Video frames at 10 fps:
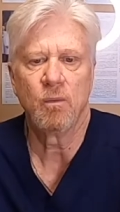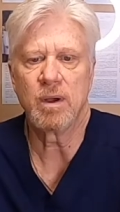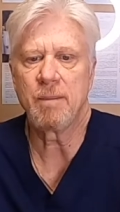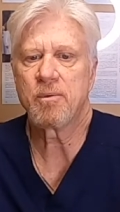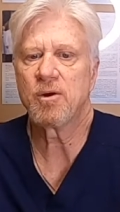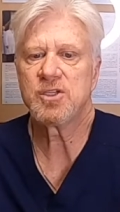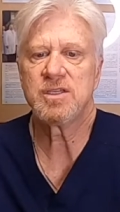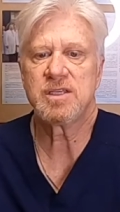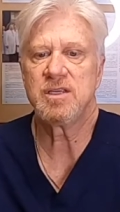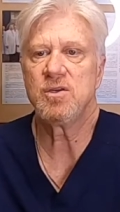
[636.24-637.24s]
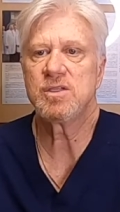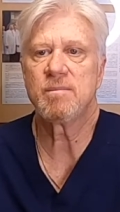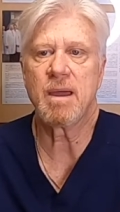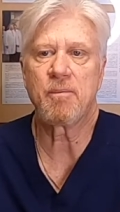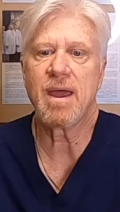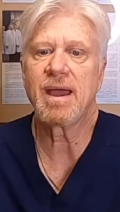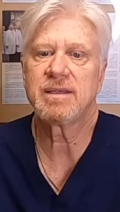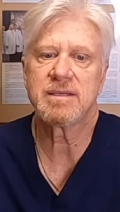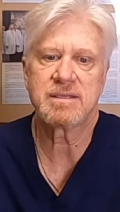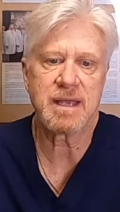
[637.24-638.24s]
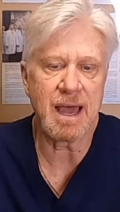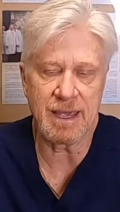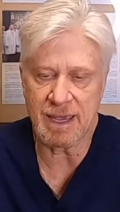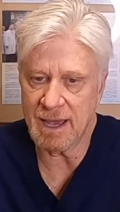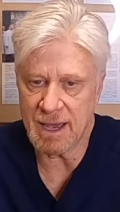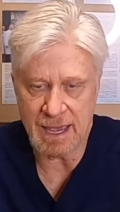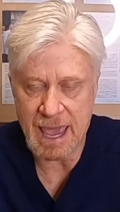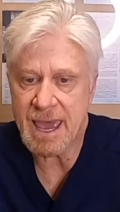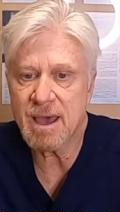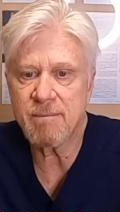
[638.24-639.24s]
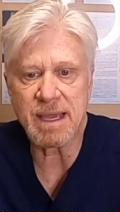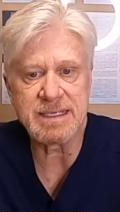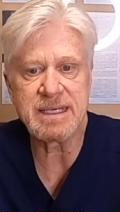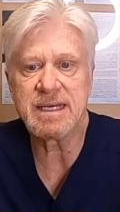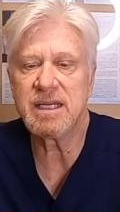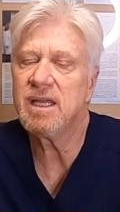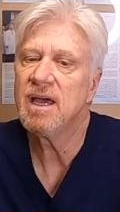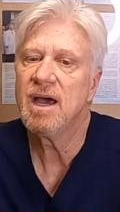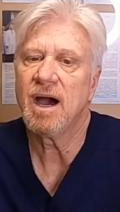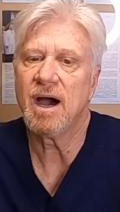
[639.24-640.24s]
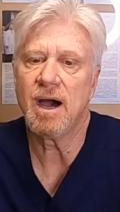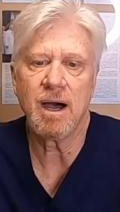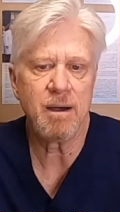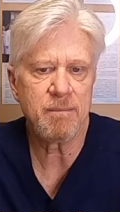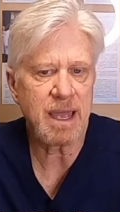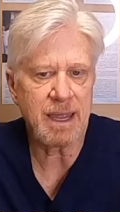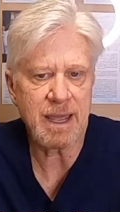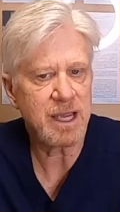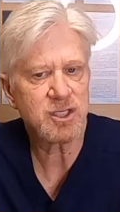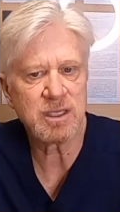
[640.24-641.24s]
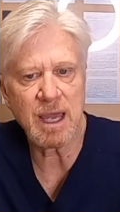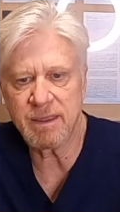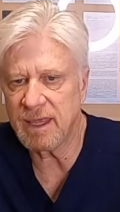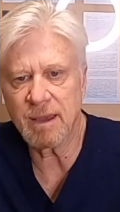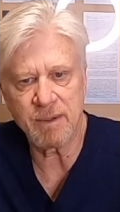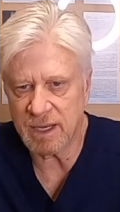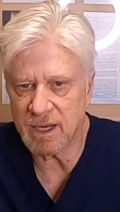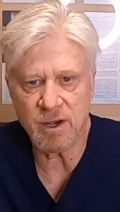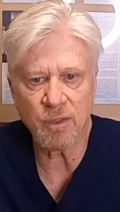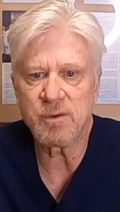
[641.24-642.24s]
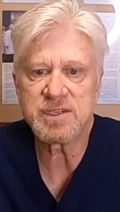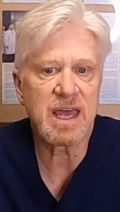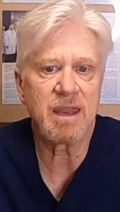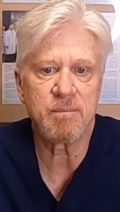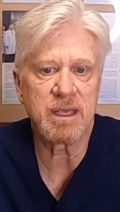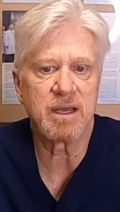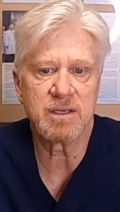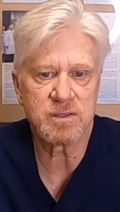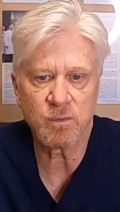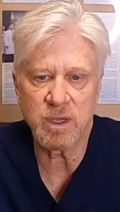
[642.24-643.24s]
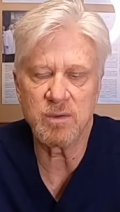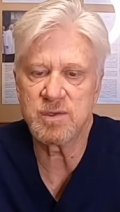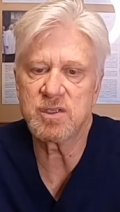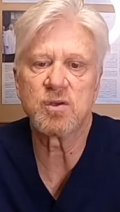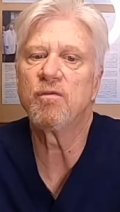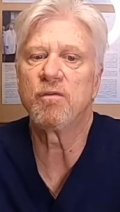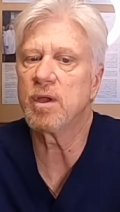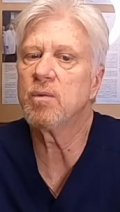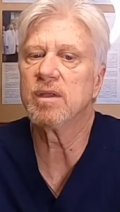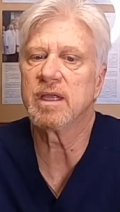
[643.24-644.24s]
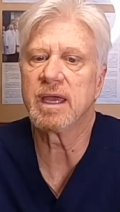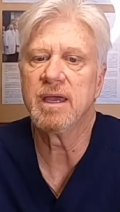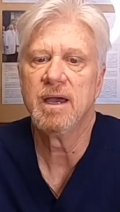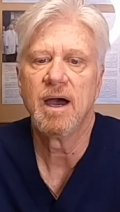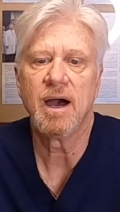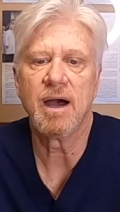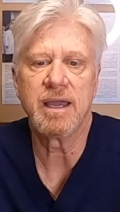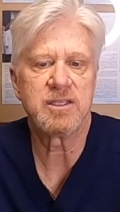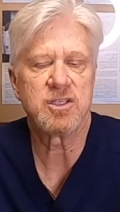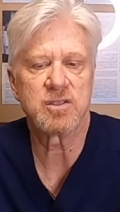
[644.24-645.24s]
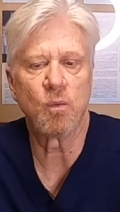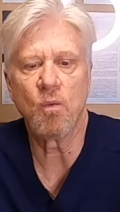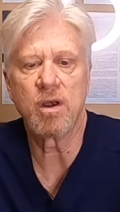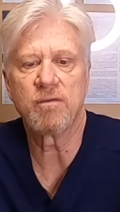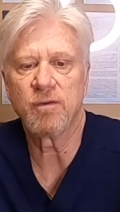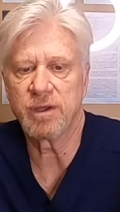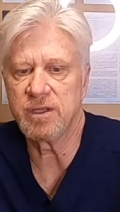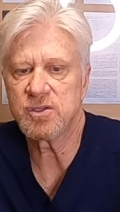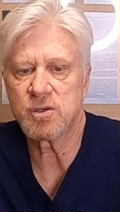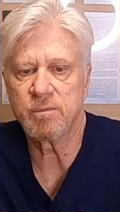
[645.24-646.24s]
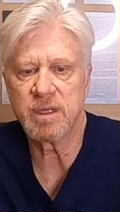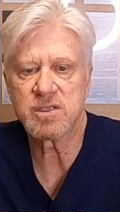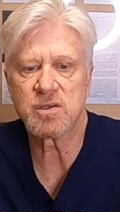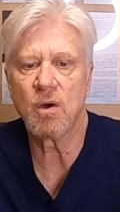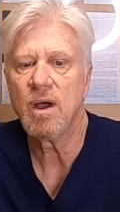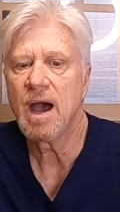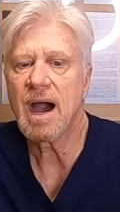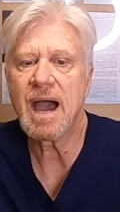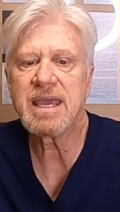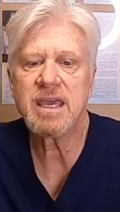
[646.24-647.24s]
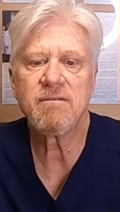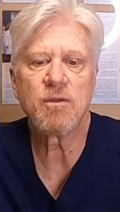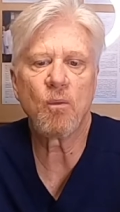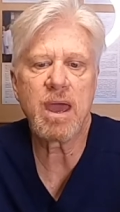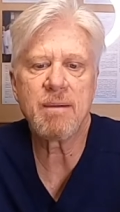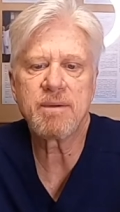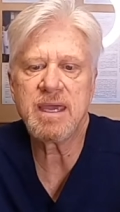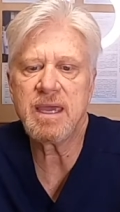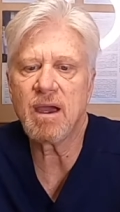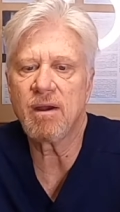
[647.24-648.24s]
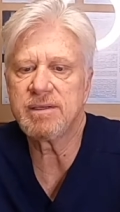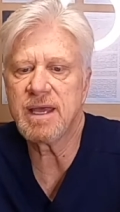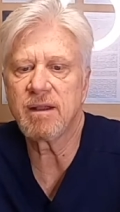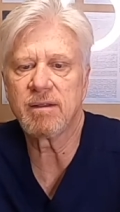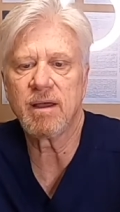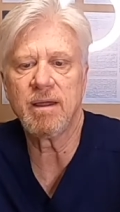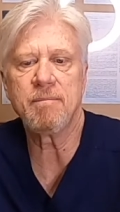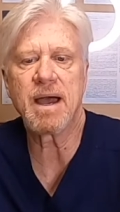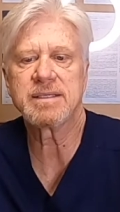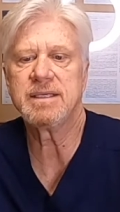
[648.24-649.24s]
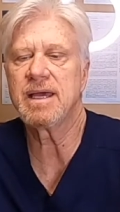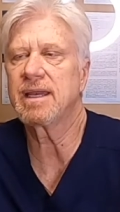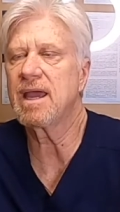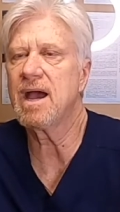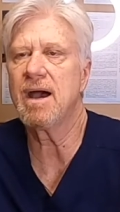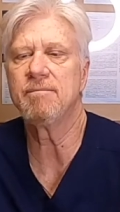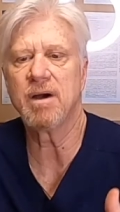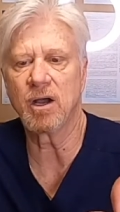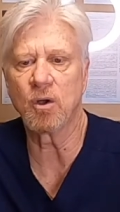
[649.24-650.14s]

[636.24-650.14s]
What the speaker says: Would I purchase it and use it in my practice? I did. And actually, I think I'm going to get another set because we use it so frequently. It's just a wonderful instrument. So I give the Wamkey, our dentalunboxing.com, a